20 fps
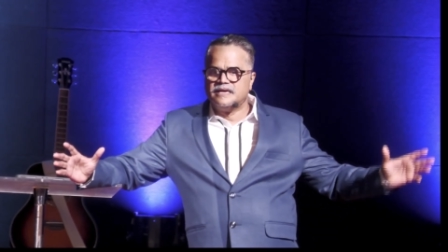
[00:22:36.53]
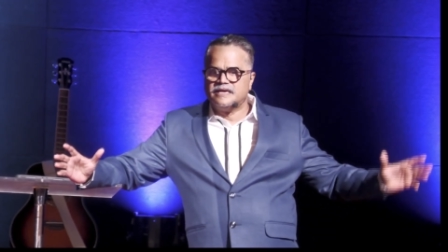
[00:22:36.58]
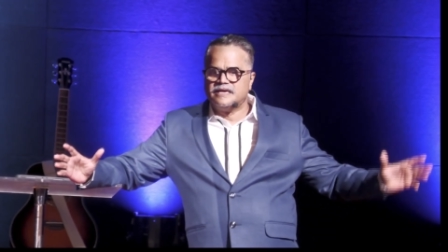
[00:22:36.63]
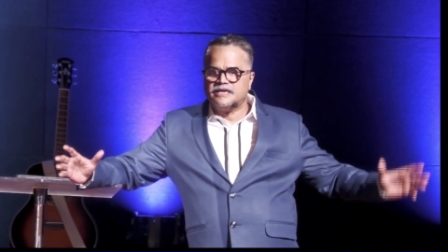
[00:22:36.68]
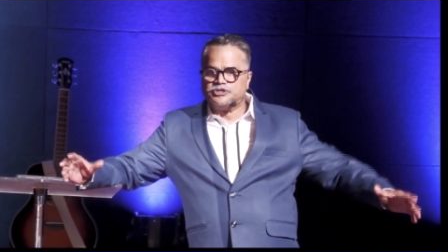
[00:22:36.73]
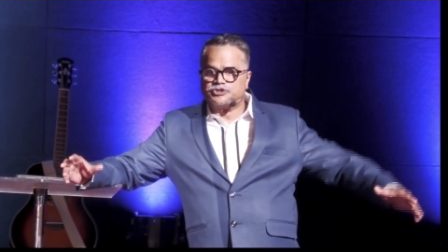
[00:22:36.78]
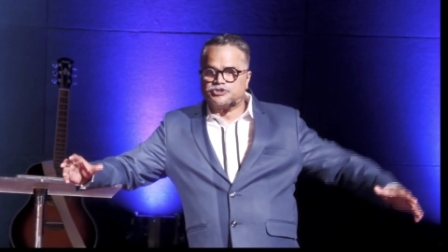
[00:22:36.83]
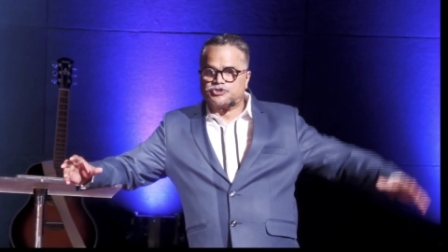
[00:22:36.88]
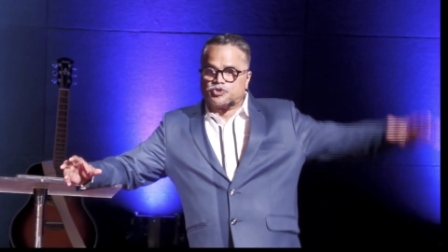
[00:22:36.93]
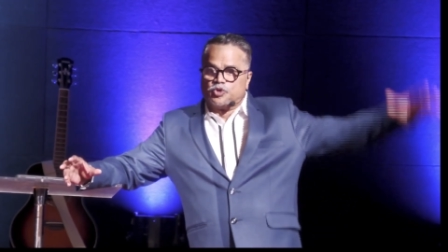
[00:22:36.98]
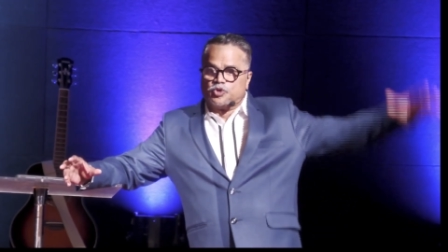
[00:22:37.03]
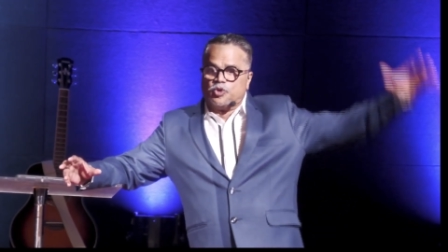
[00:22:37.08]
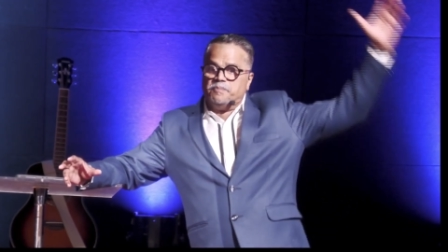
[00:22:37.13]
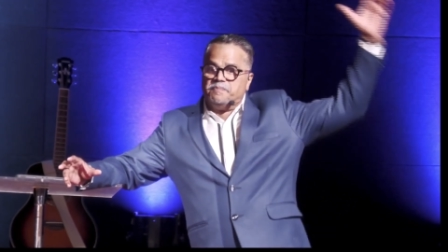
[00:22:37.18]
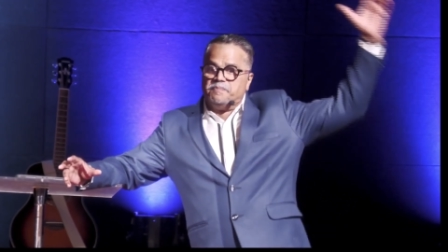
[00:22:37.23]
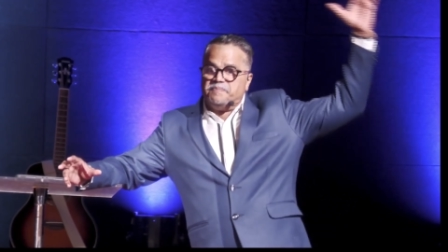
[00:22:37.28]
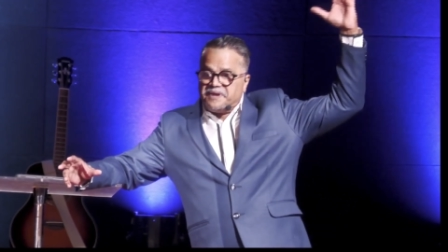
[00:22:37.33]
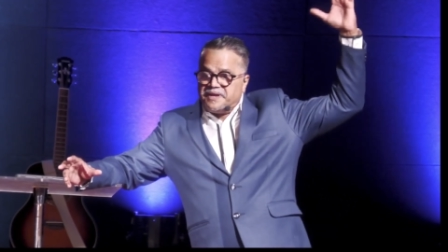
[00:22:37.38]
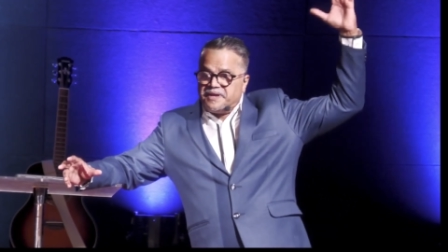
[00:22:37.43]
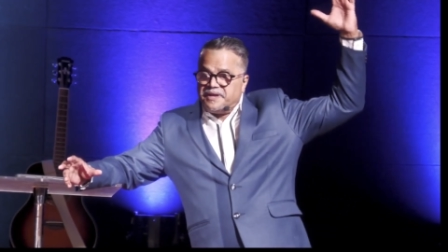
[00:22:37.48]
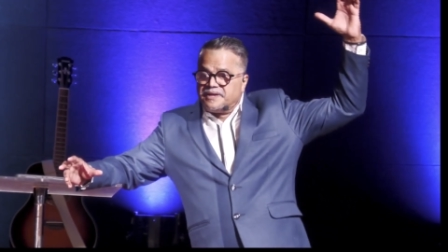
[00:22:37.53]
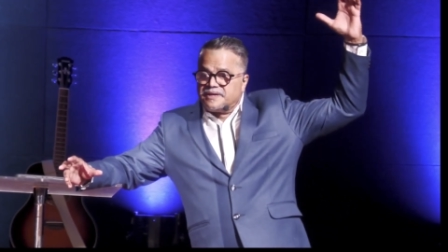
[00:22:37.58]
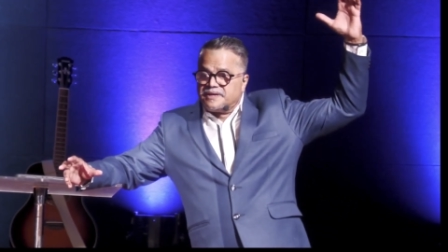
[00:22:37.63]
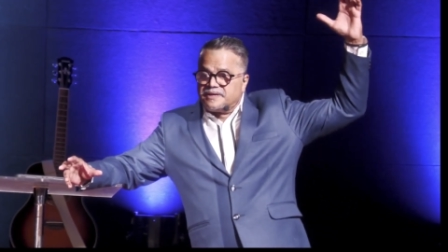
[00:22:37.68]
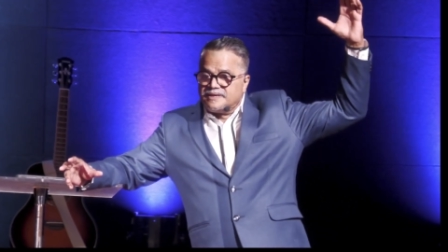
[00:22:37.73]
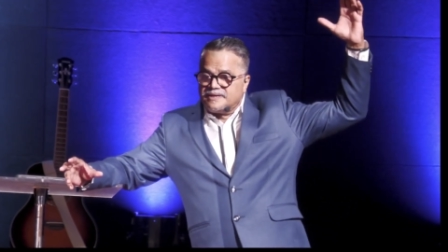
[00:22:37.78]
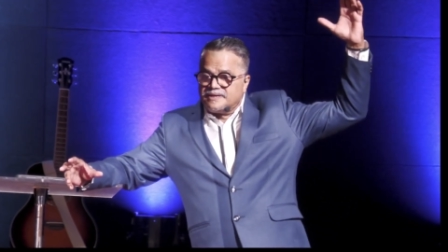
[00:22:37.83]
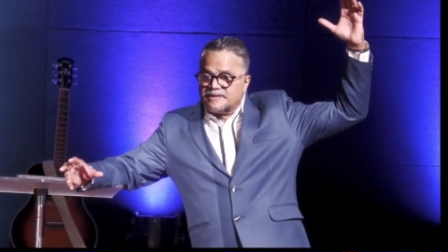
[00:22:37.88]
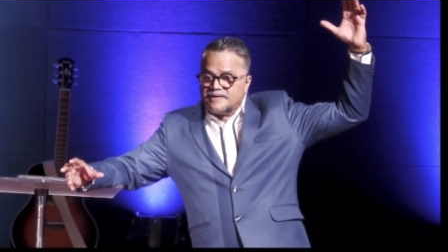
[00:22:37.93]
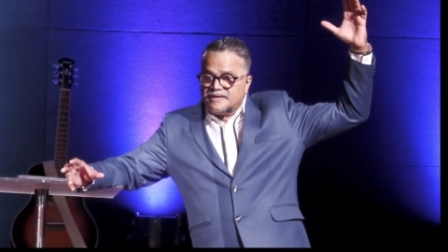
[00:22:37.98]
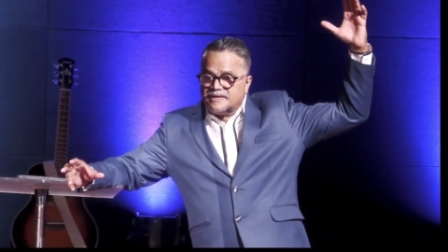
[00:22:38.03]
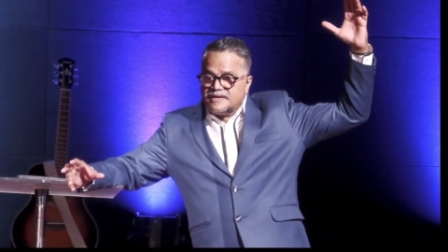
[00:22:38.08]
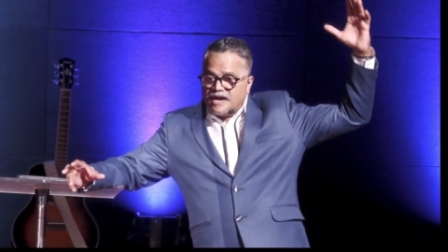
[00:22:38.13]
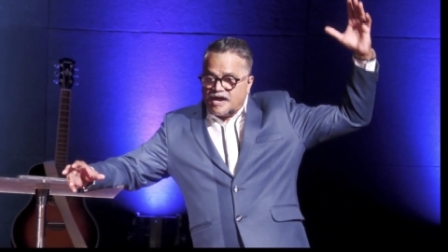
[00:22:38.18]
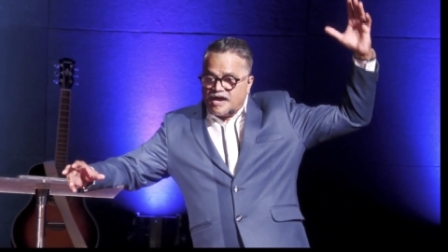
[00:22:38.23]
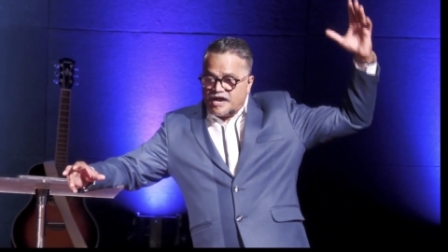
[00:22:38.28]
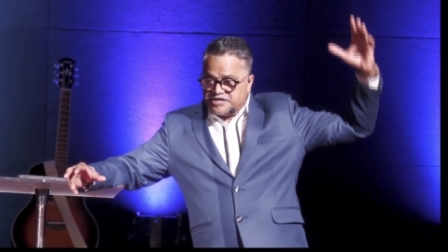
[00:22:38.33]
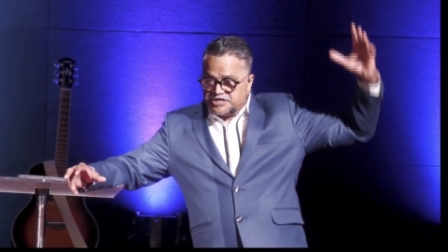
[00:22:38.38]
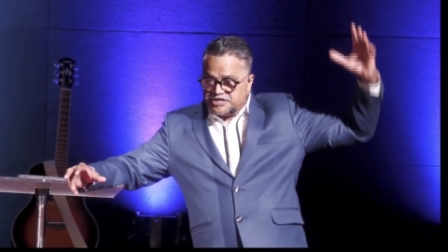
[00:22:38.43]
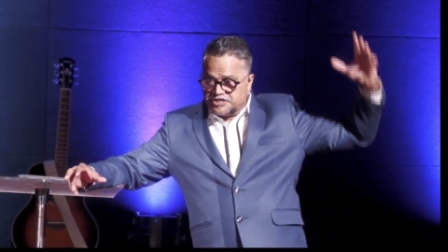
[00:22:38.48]
He's so big.
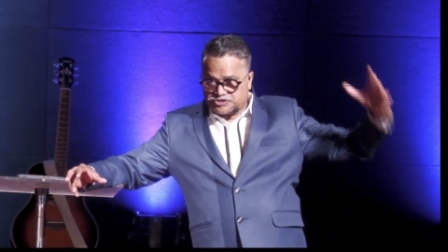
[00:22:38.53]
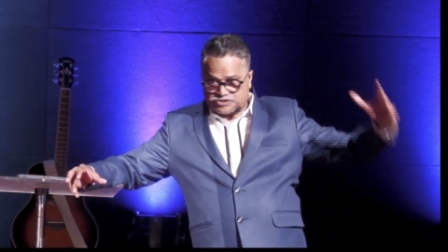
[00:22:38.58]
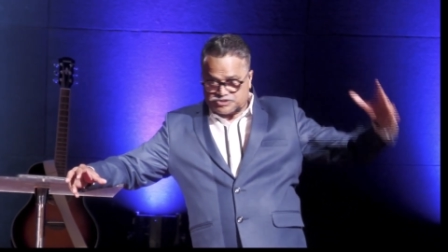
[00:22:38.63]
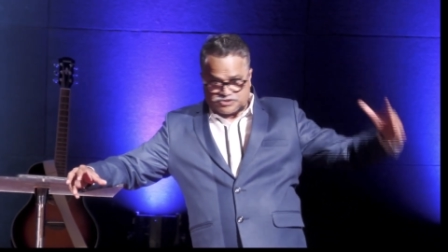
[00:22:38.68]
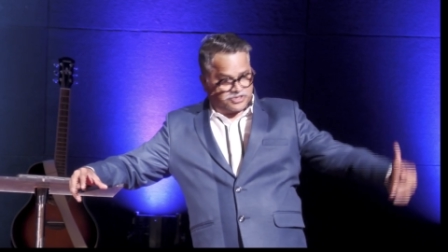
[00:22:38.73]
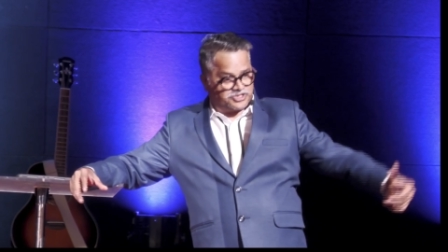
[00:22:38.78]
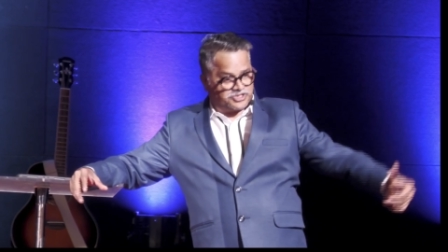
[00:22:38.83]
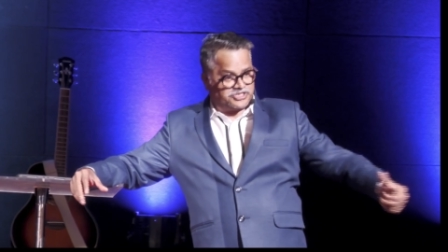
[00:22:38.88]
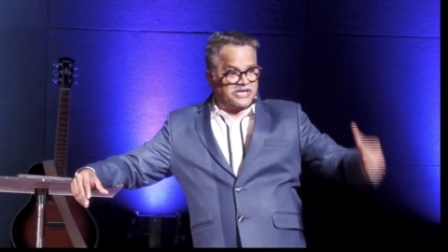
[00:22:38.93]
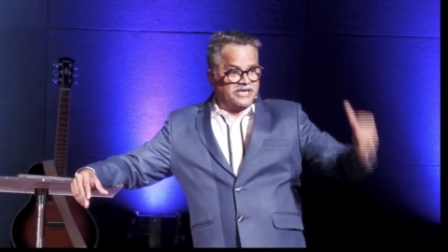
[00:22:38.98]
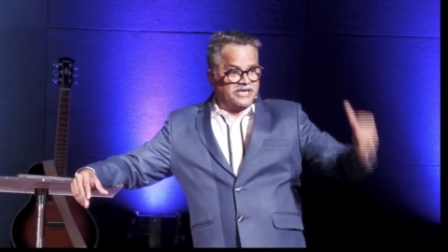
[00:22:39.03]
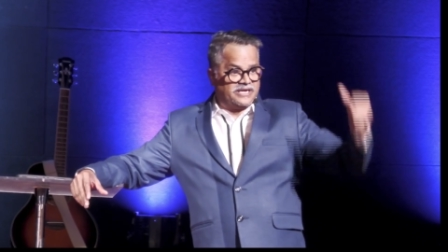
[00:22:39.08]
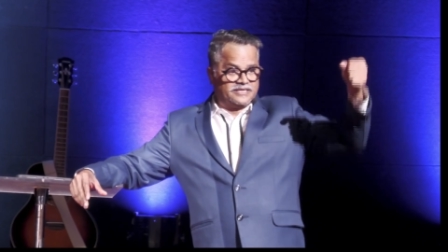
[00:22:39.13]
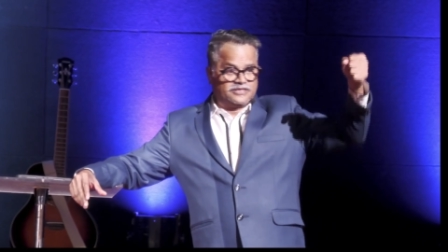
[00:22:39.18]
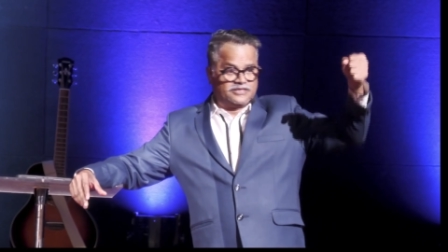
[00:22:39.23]
And his shield